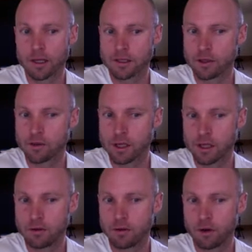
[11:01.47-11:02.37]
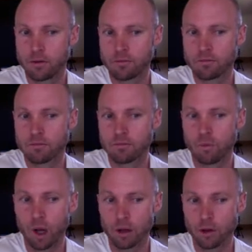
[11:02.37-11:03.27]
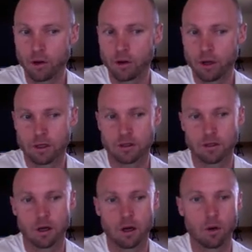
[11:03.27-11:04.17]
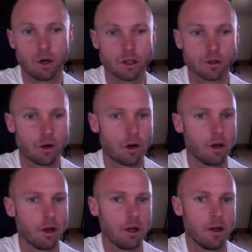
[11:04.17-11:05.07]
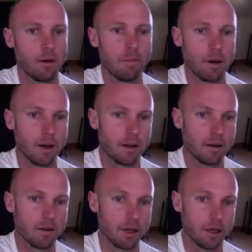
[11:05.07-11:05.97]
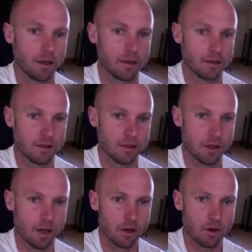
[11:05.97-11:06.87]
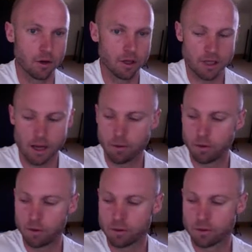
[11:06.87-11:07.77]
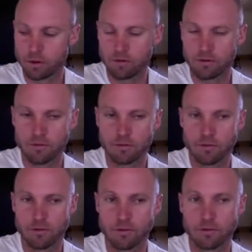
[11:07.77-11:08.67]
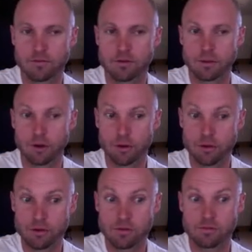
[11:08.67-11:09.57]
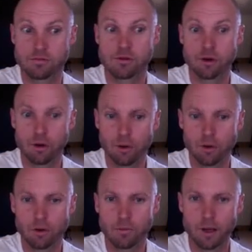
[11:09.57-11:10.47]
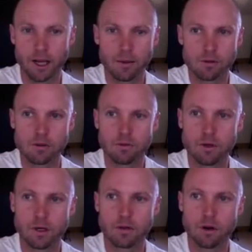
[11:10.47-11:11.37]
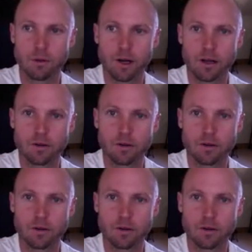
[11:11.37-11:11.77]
that you'll see doing well on the Nordics are, quite short, but yeah, this is a, good example of someone who's tall being able to really dominate the